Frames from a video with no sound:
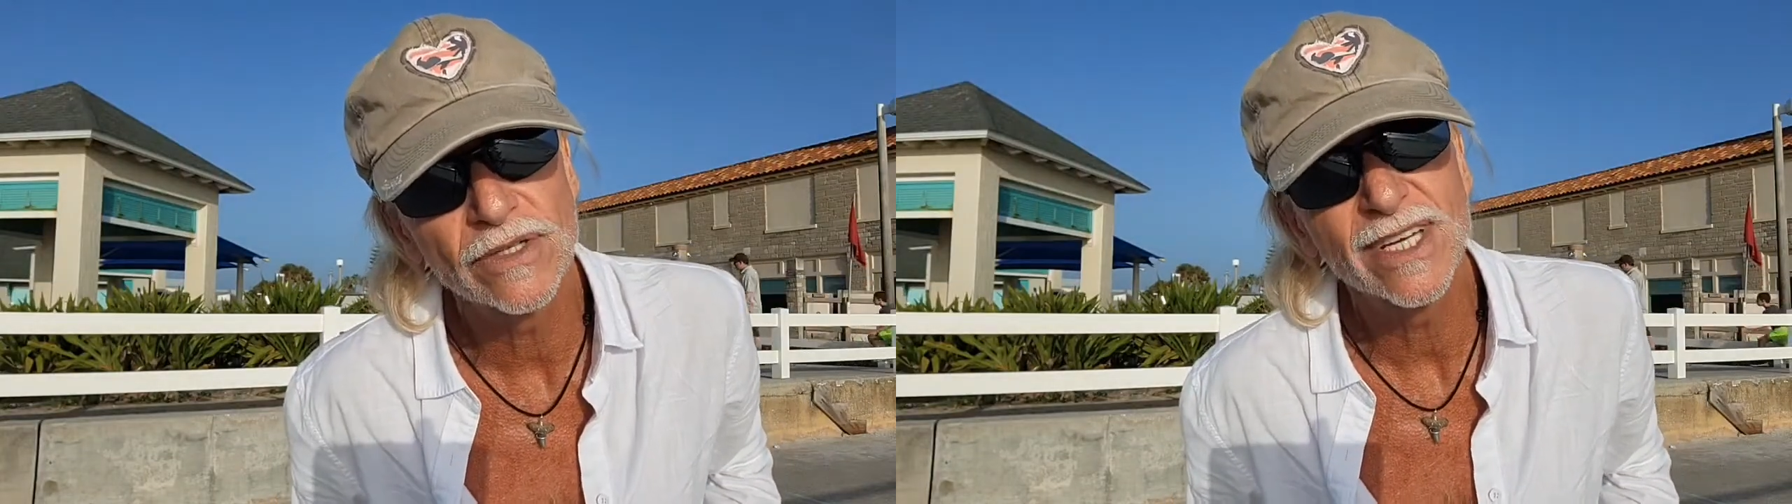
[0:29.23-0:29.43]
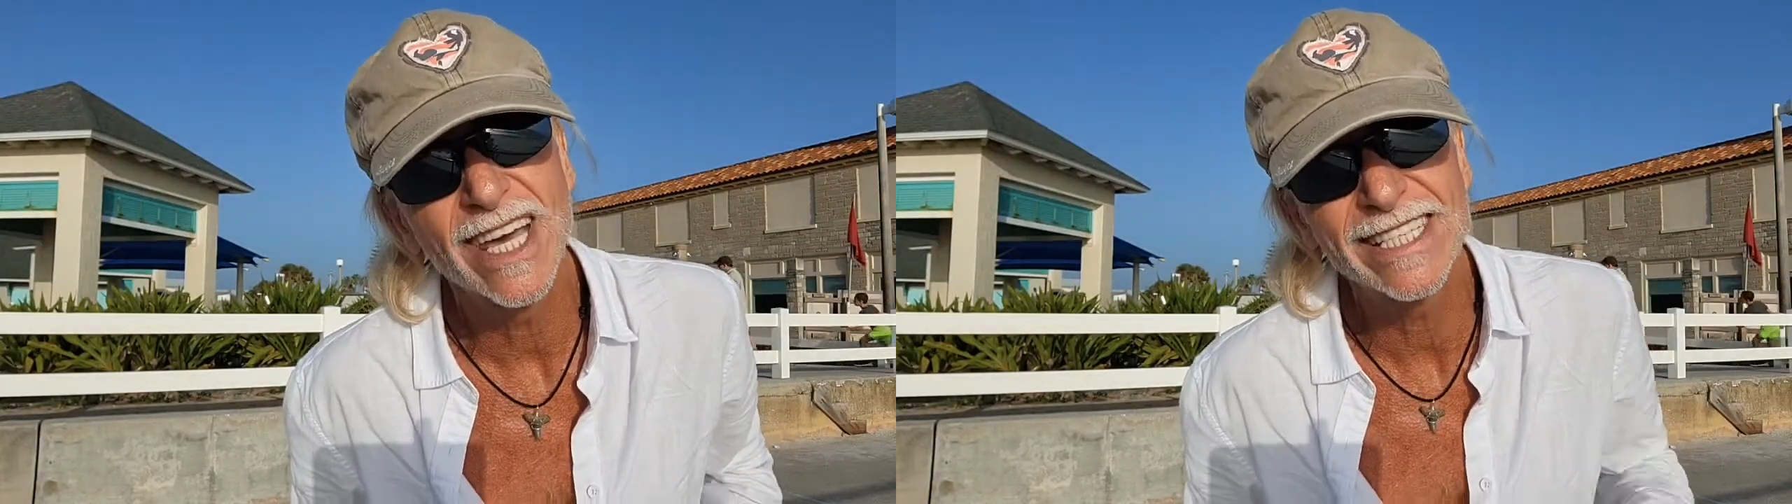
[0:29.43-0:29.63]

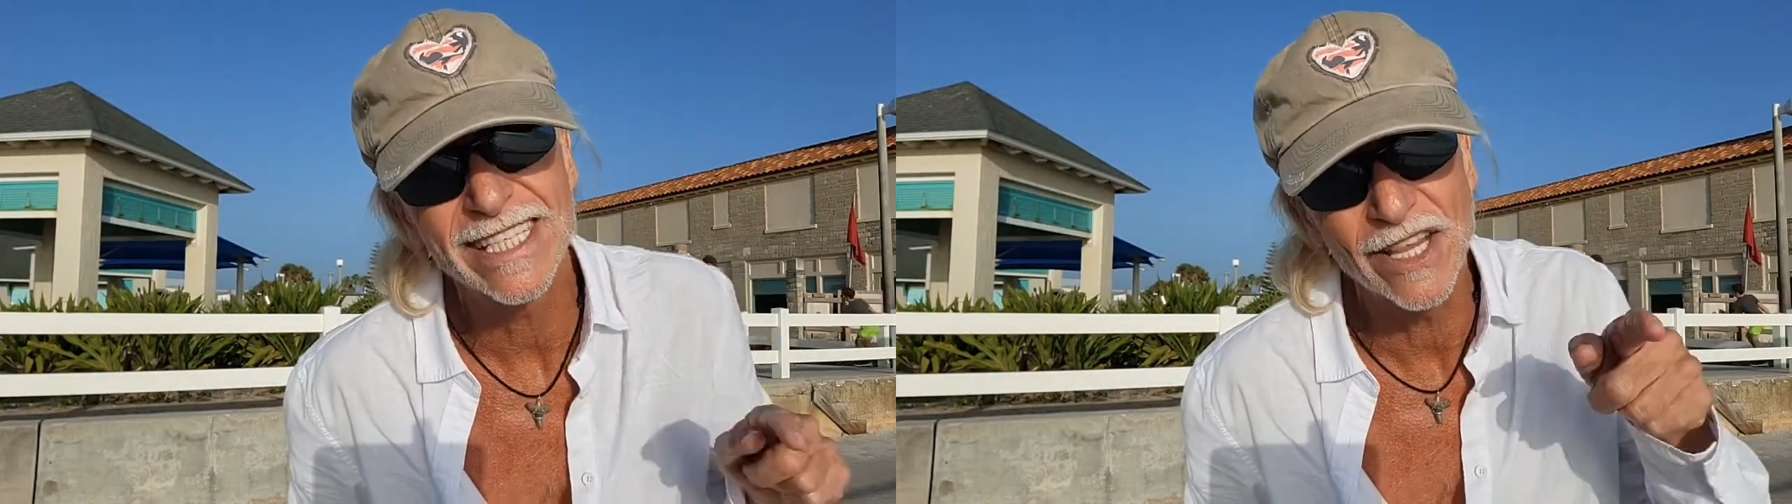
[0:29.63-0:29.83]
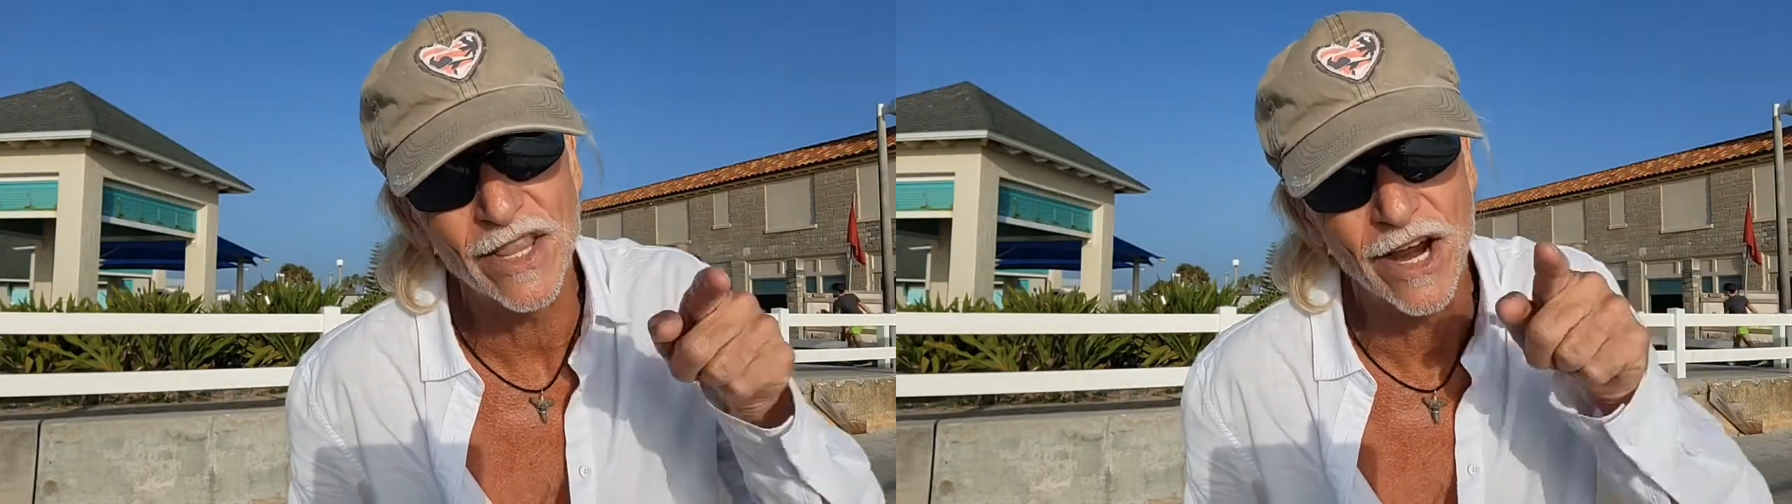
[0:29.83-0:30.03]
It's
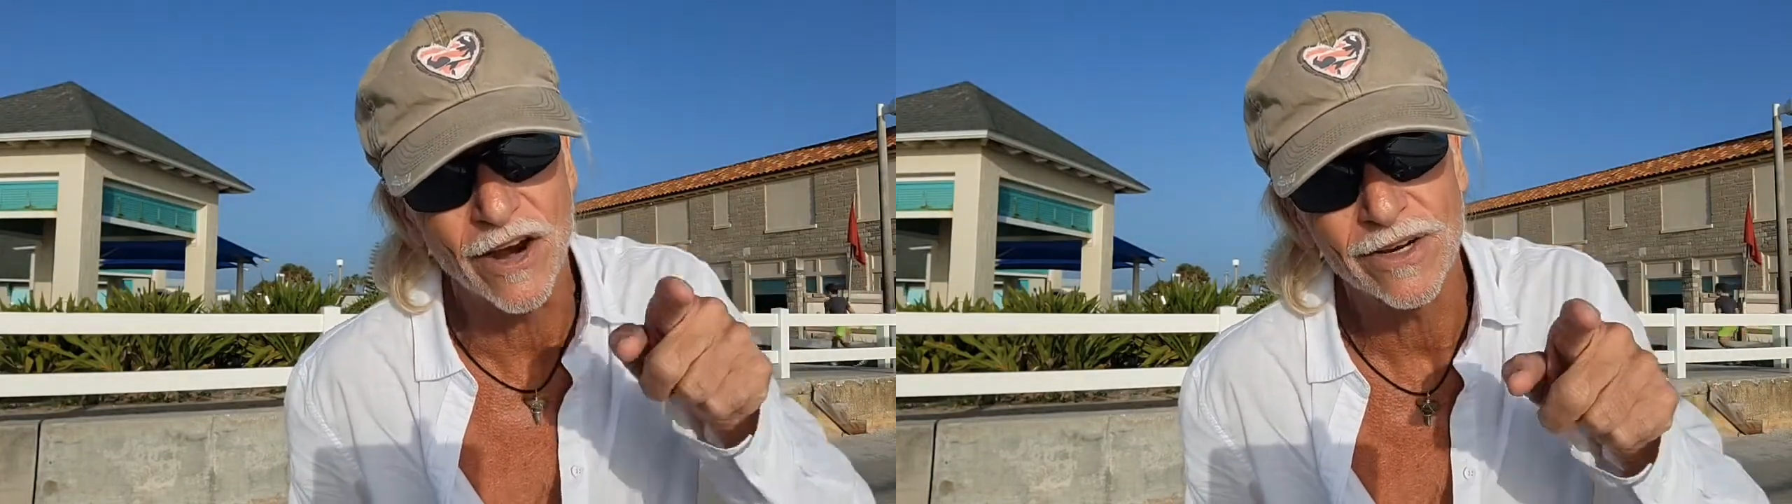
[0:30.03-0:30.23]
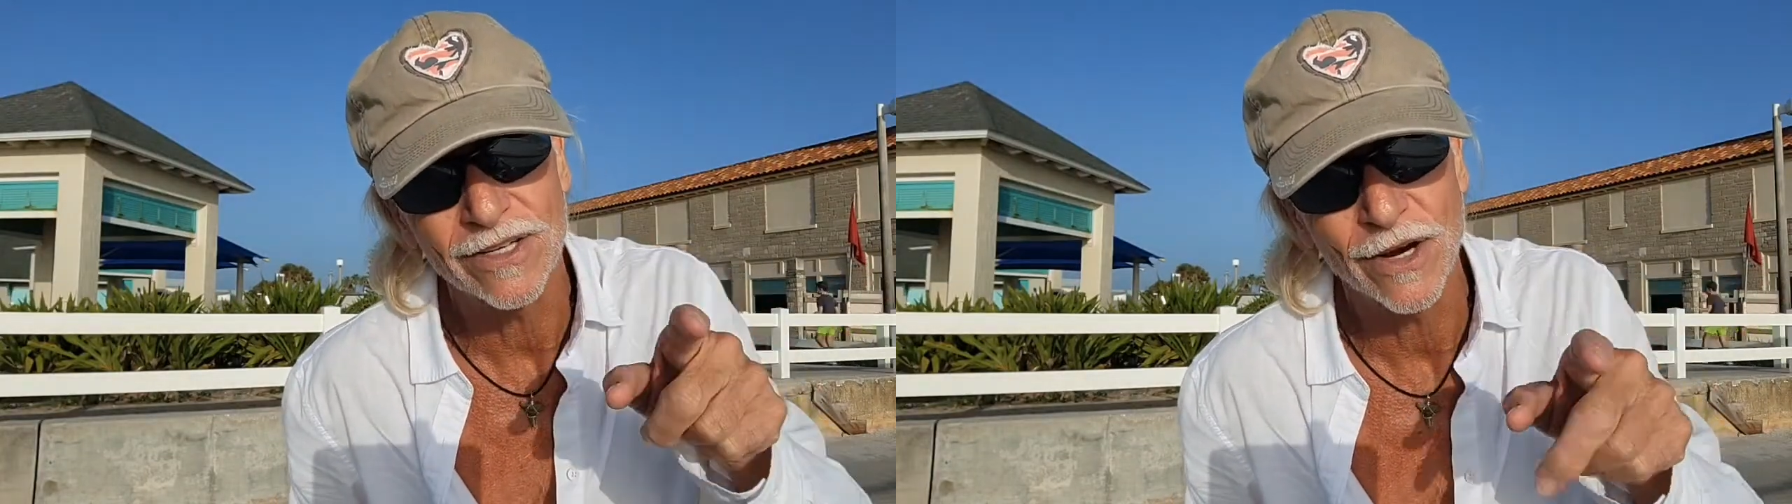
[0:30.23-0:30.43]
in there.
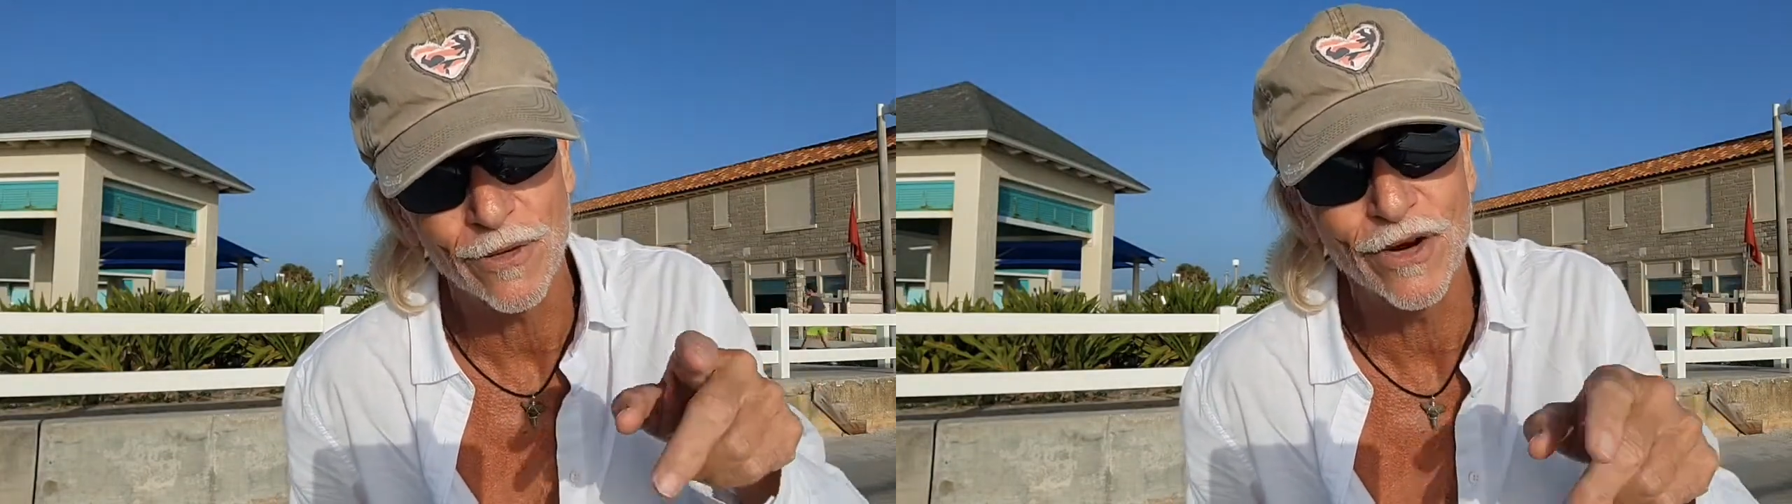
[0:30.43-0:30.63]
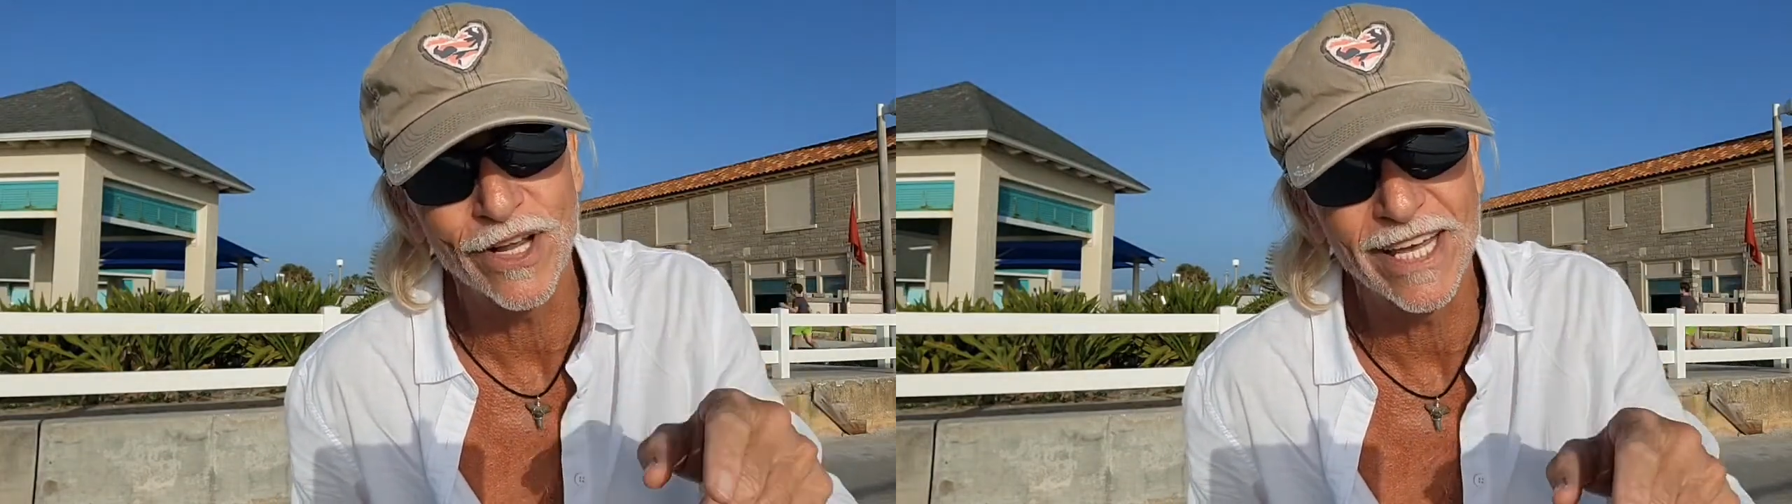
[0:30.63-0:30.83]
It
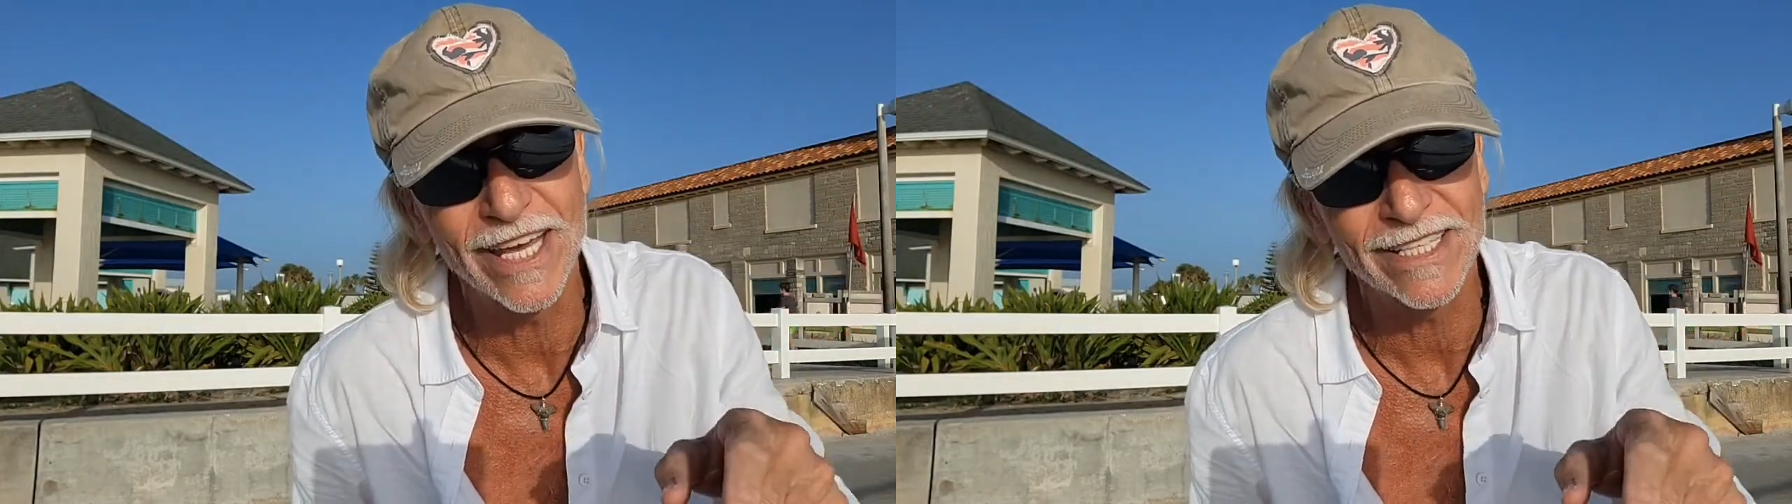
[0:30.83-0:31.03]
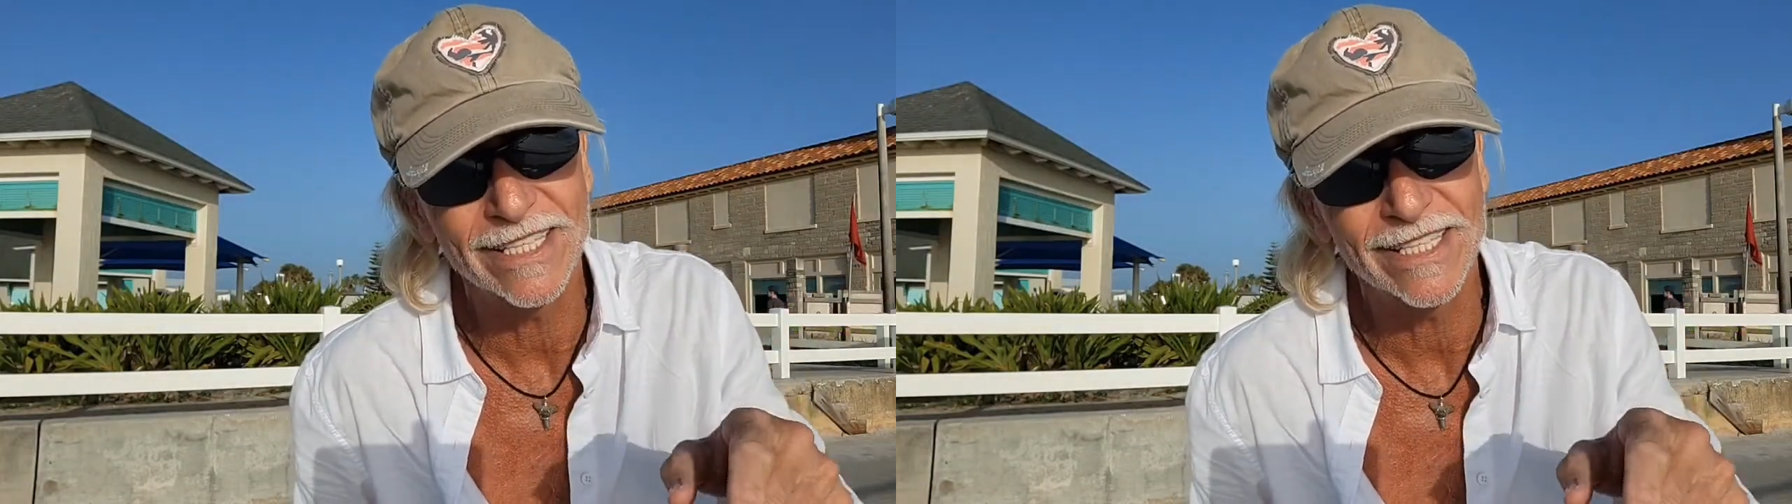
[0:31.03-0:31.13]
really is.